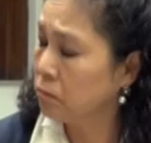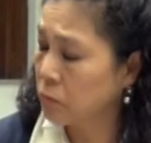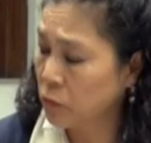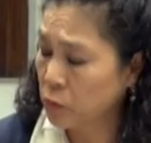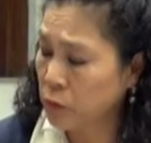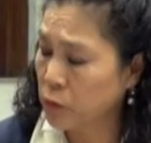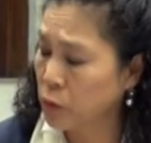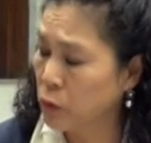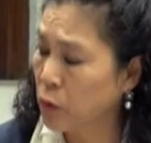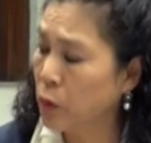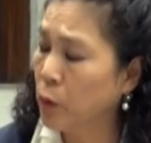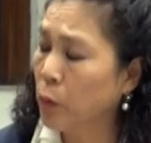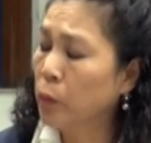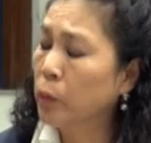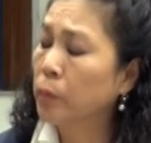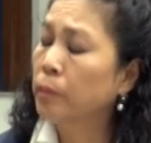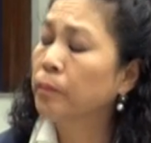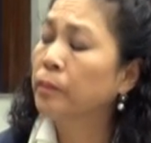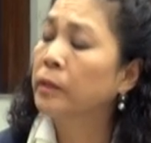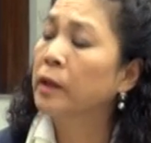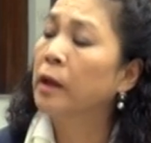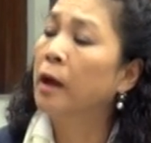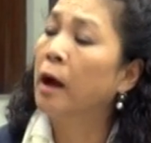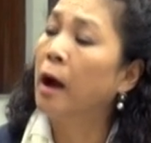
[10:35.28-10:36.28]
we know,
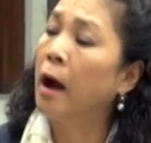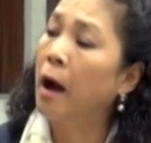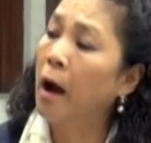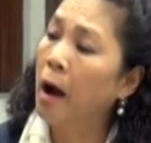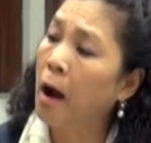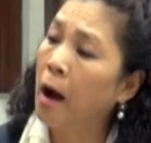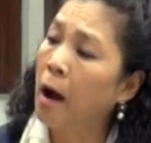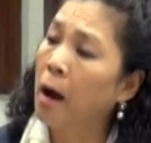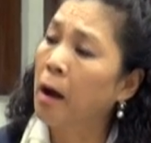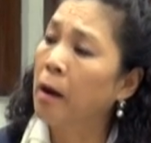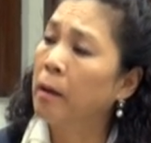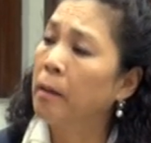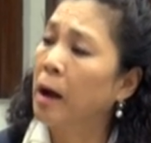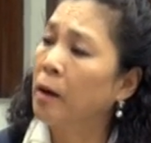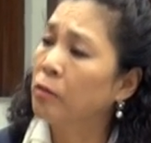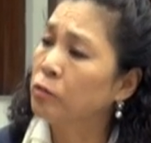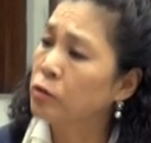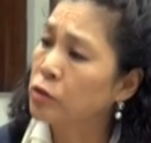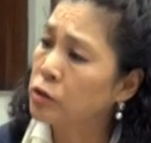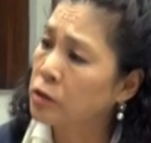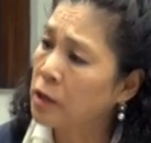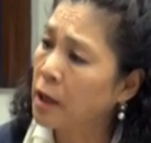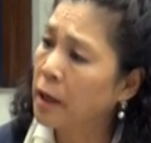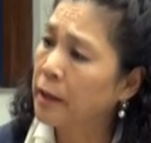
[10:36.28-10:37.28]
are
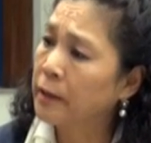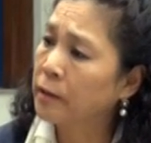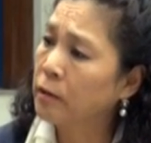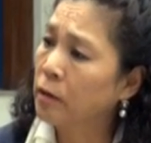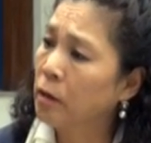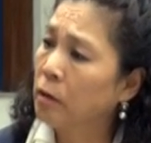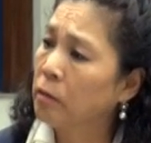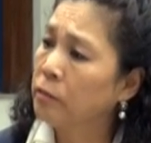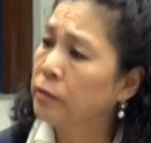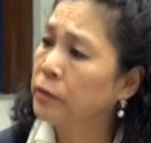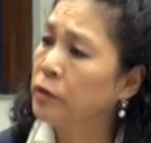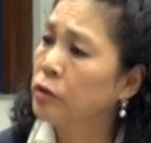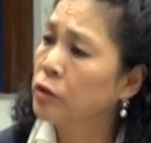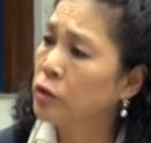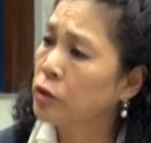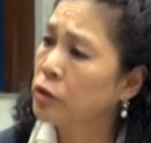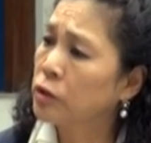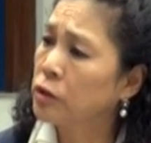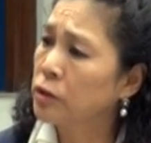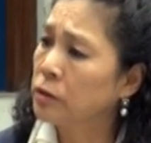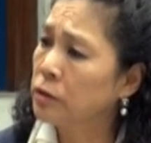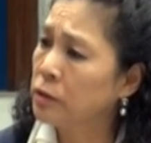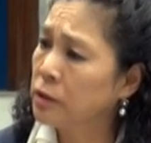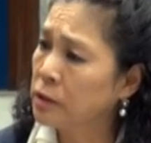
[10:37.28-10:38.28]
outside of the
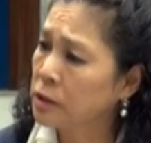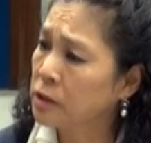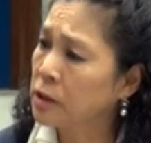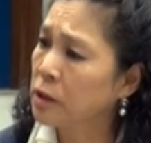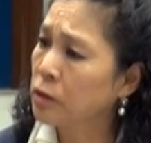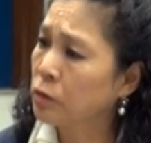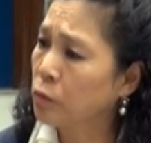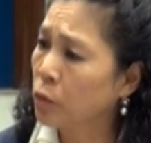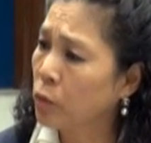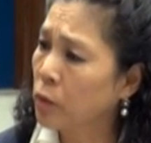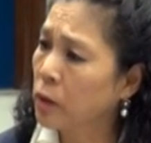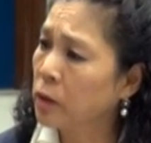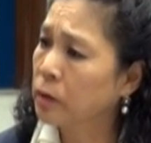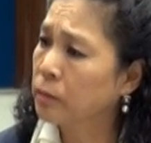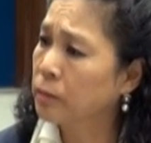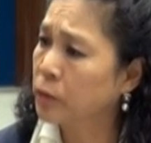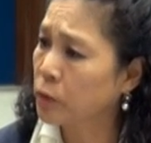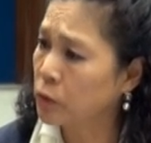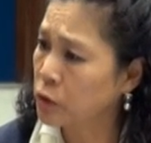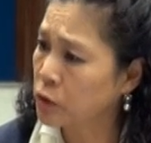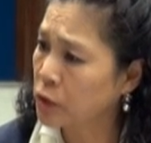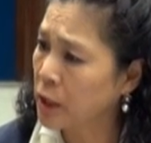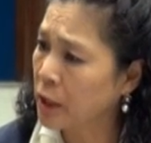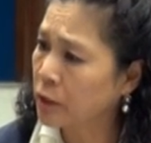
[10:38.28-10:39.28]
decent work
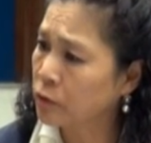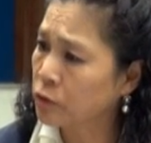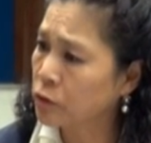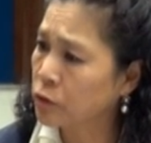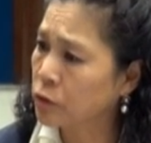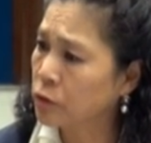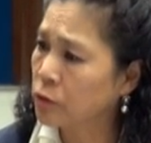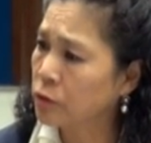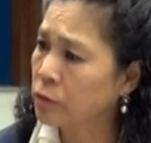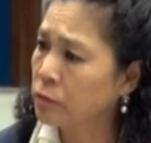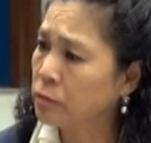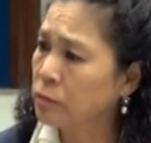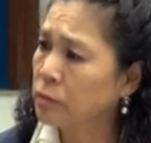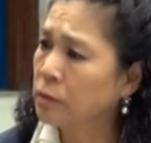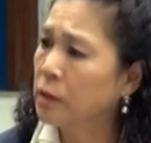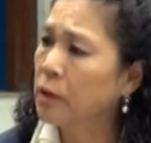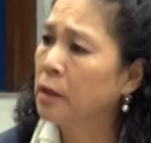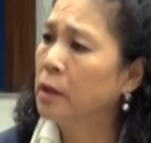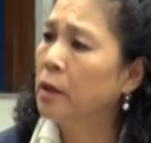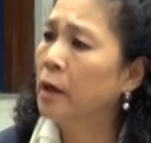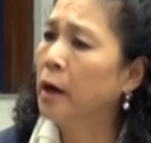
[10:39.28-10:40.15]
protection,